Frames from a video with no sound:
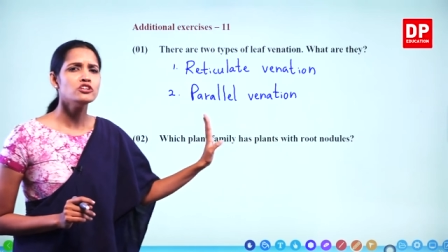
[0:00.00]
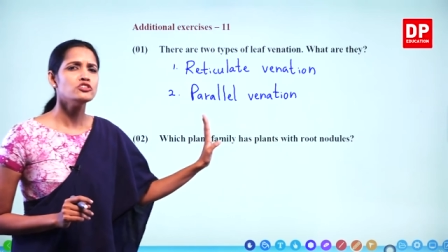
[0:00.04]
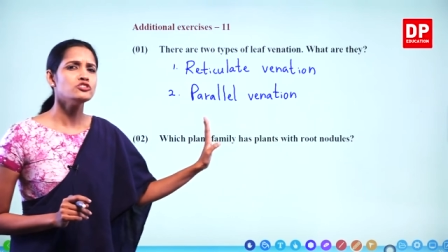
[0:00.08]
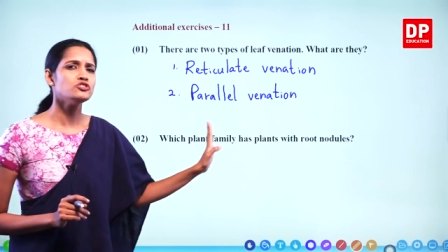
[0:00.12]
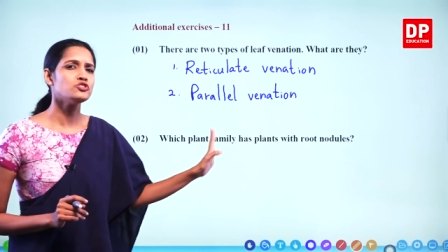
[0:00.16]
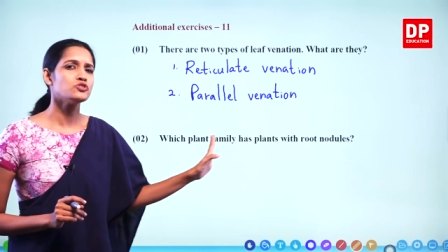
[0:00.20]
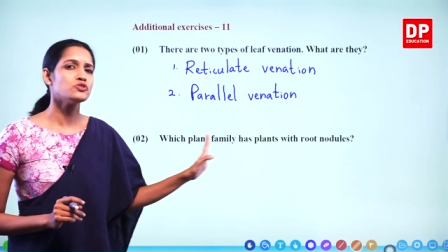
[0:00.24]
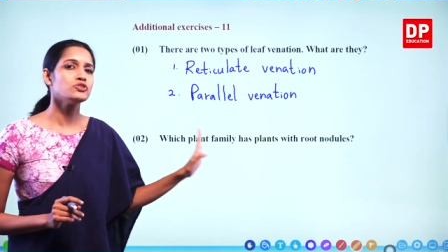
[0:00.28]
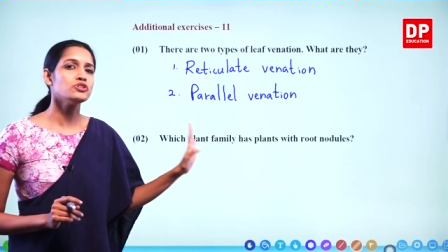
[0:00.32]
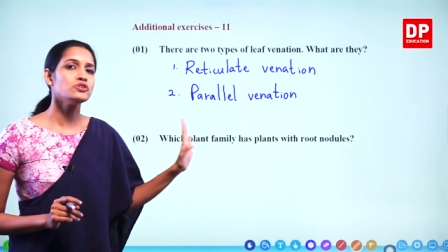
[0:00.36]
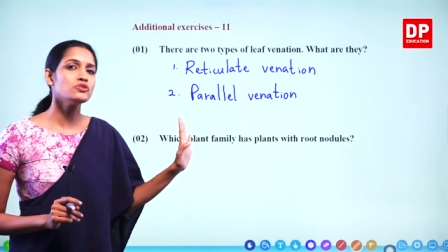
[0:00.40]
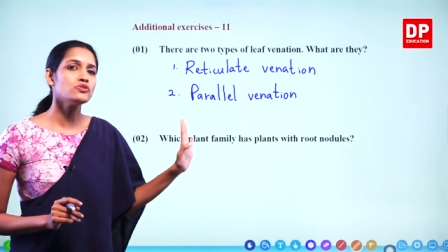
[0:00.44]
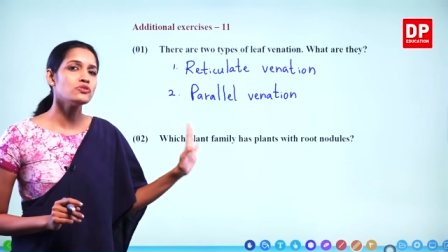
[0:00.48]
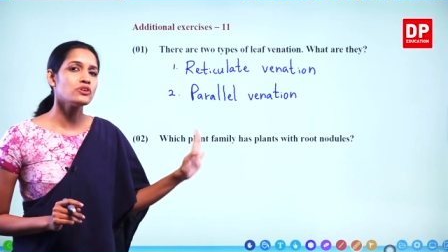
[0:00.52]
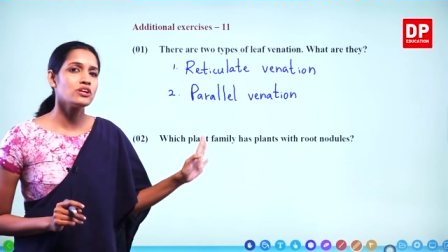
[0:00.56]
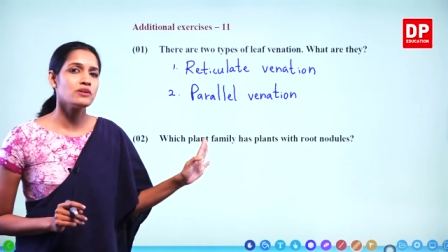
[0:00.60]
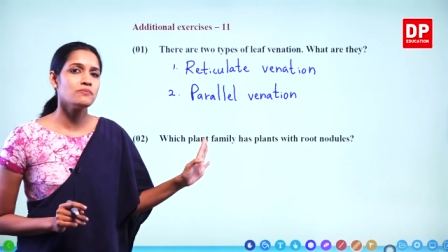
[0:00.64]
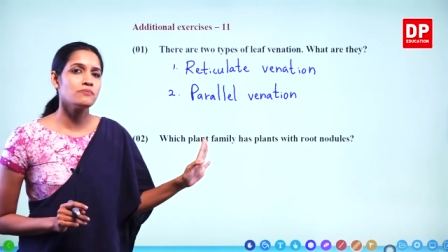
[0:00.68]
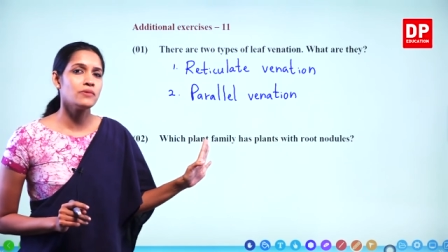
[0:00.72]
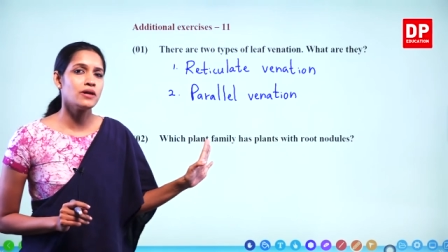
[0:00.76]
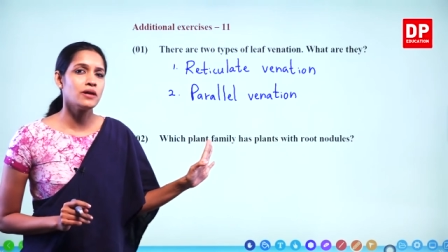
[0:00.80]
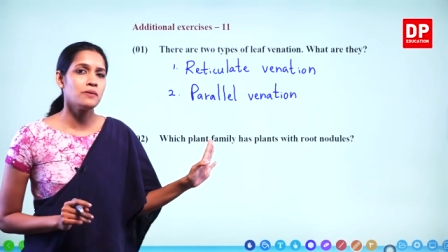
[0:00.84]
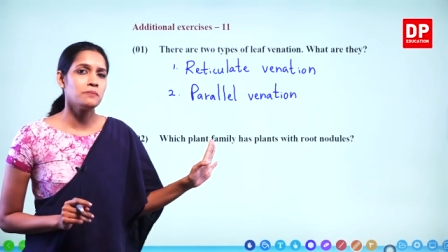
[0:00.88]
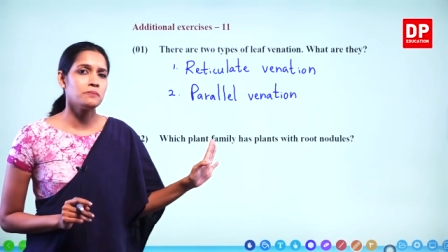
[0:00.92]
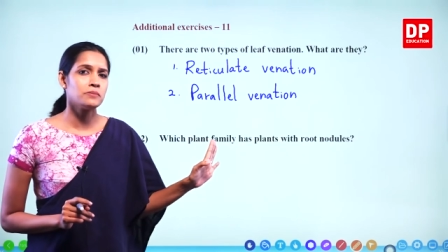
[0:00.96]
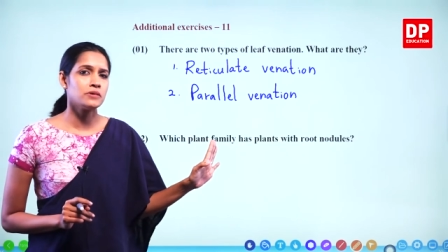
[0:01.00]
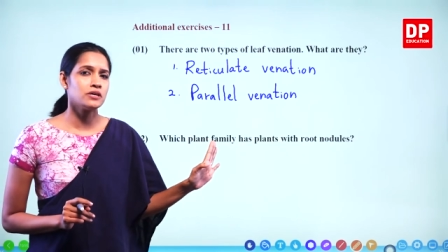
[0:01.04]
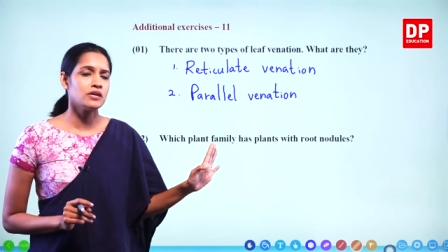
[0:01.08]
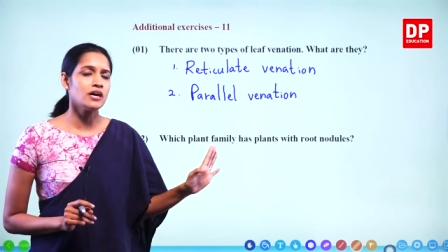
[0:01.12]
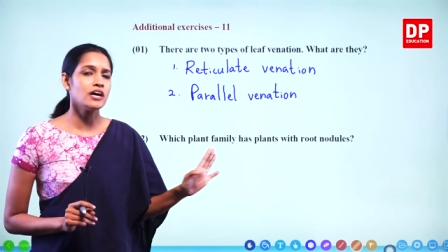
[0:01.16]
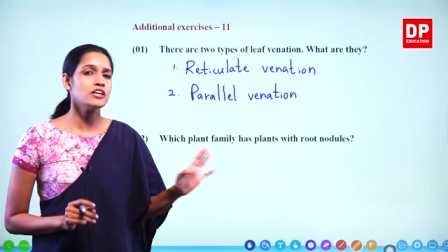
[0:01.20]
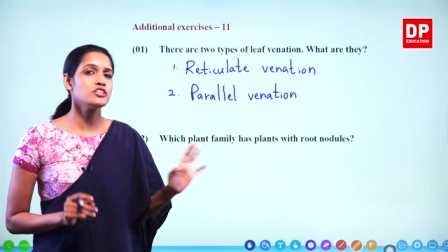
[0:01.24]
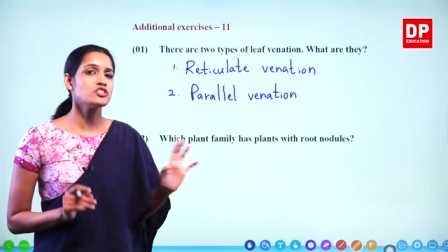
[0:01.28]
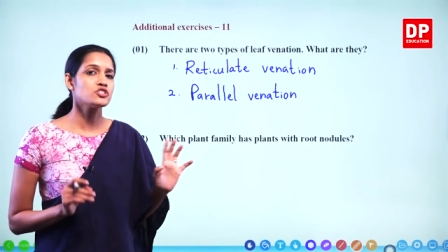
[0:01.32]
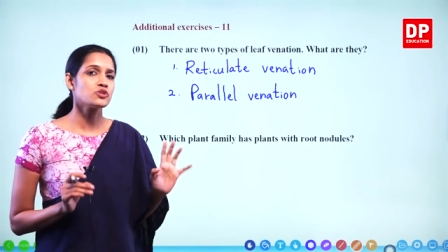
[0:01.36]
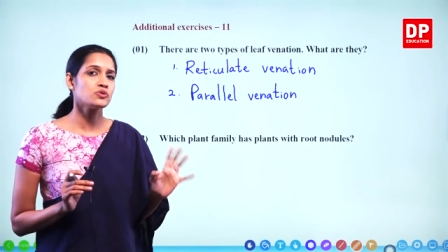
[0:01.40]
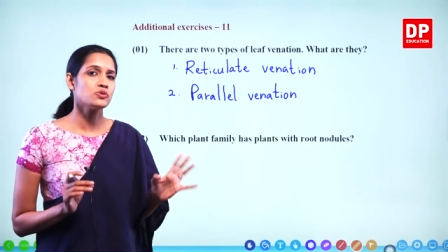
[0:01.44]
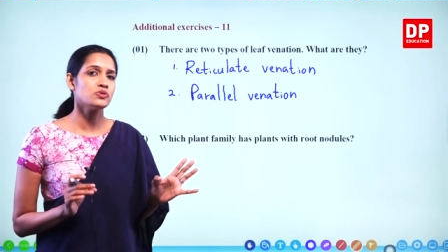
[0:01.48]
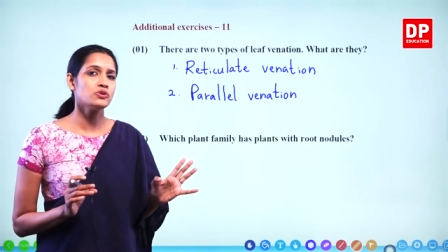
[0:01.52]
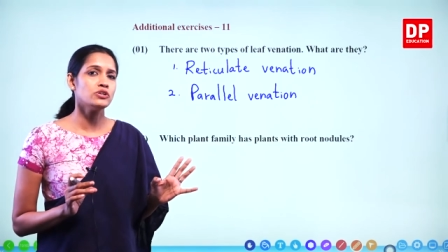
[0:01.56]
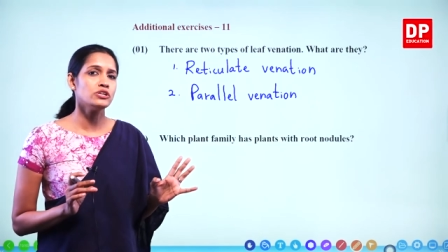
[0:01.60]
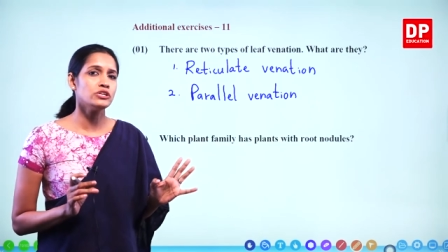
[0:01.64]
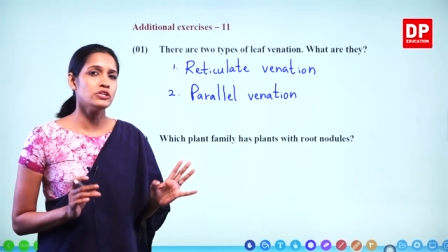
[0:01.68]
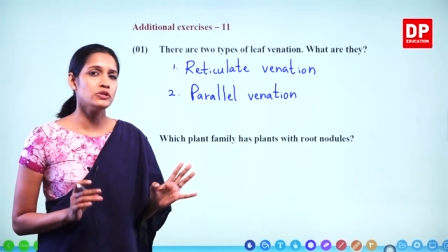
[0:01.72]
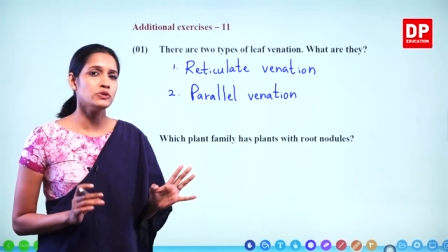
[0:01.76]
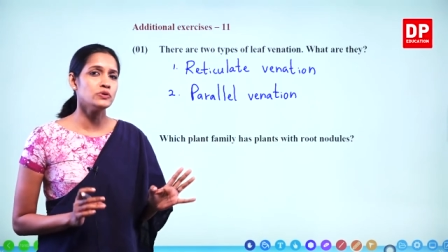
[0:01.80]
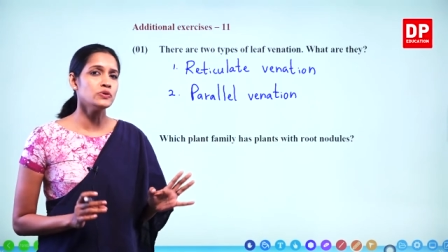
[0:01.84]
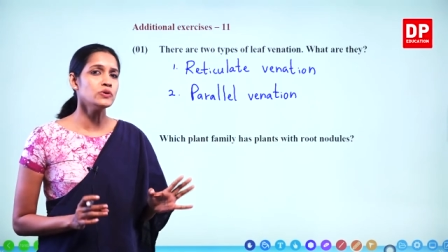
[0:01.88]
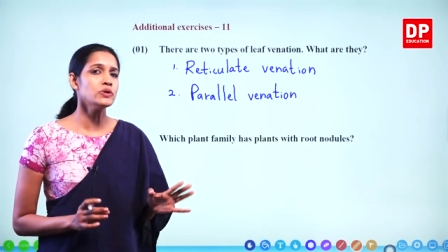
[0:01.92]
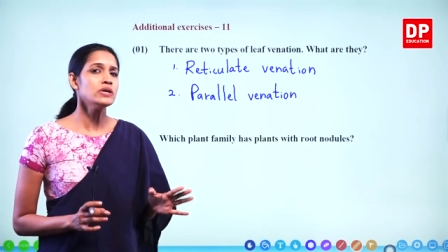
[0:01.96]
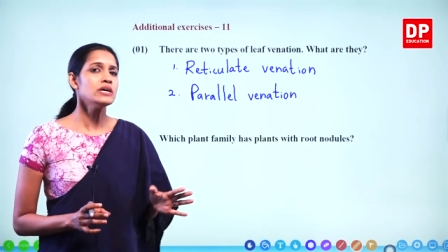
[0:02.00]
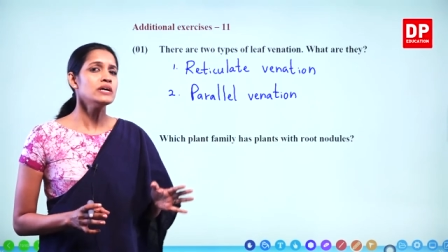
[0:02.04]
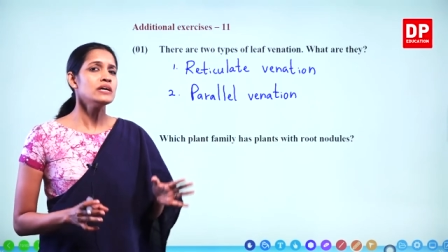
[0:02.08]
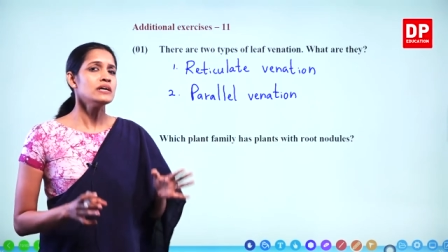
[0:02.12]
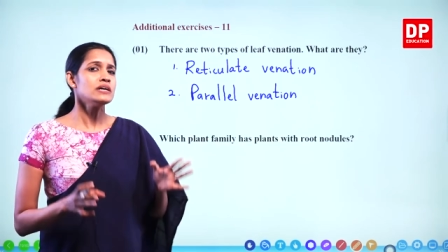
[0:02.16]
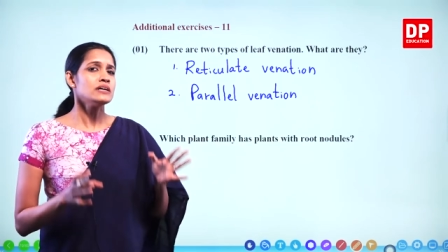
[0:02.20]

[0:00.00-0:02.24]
Do you remember I told you